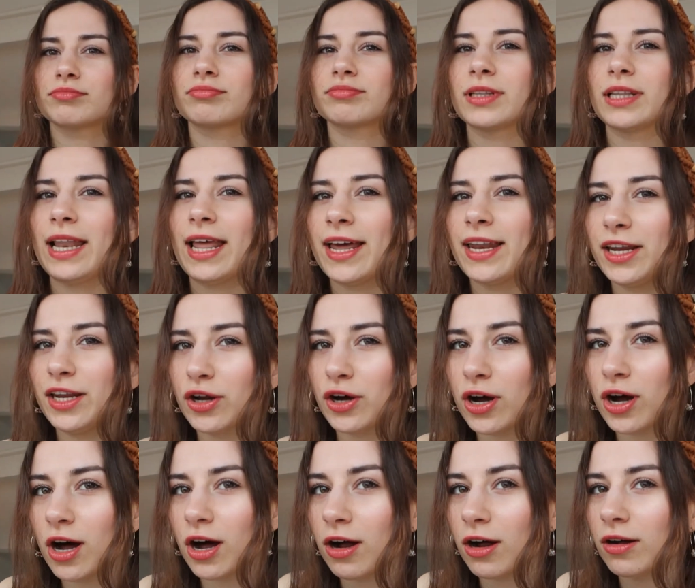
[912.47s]
let it
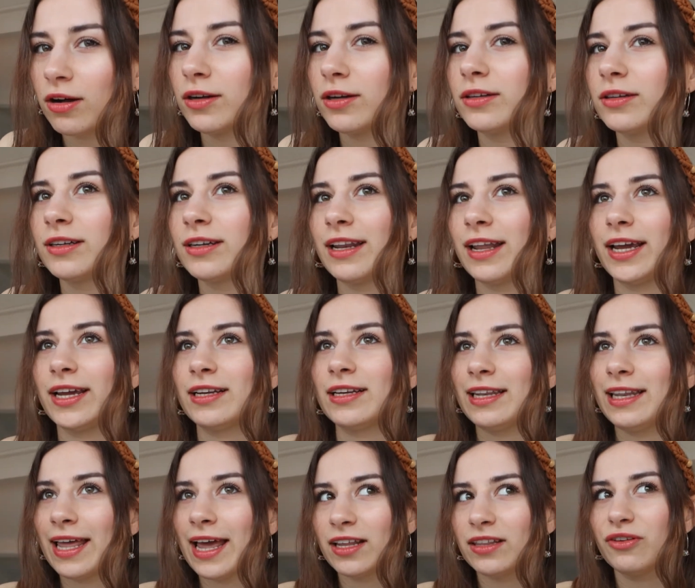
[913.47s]
all like
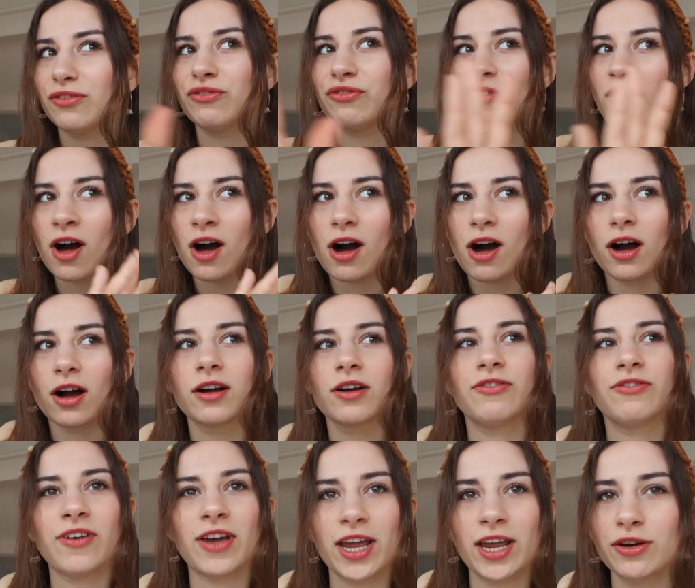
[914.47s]
let the fog
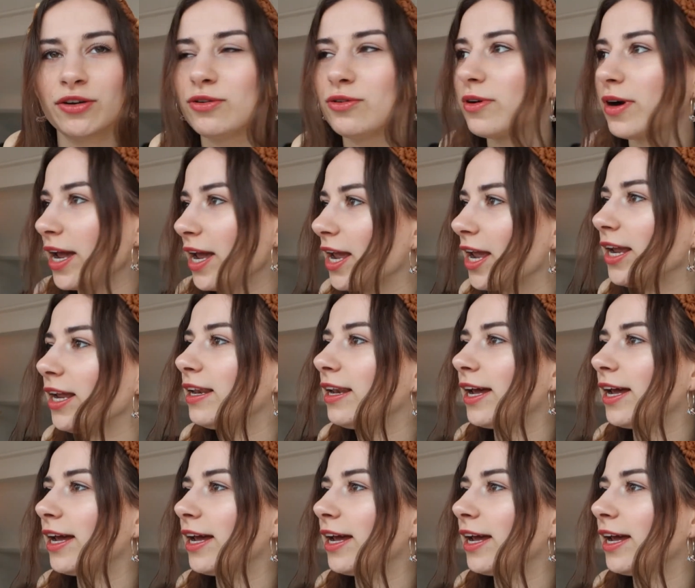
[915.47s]
fade away